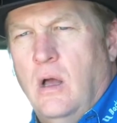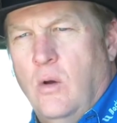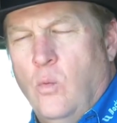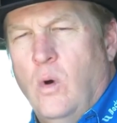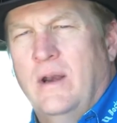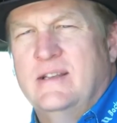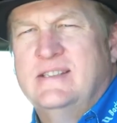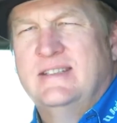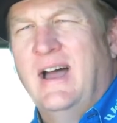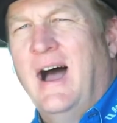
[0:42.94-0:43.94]
what a
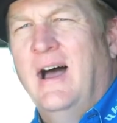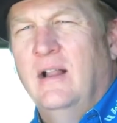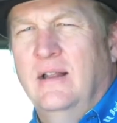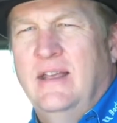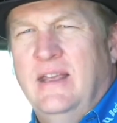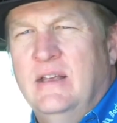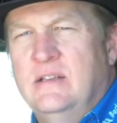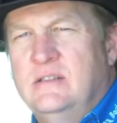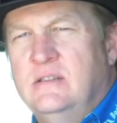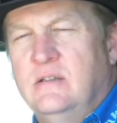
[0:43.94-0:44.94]
style
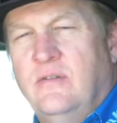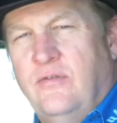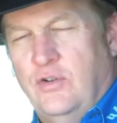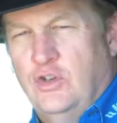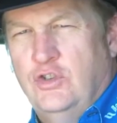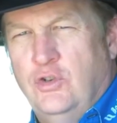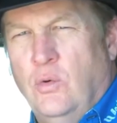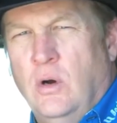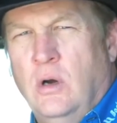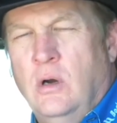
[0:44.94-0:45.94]
is for
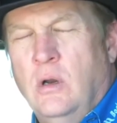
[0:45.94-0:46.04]
sure,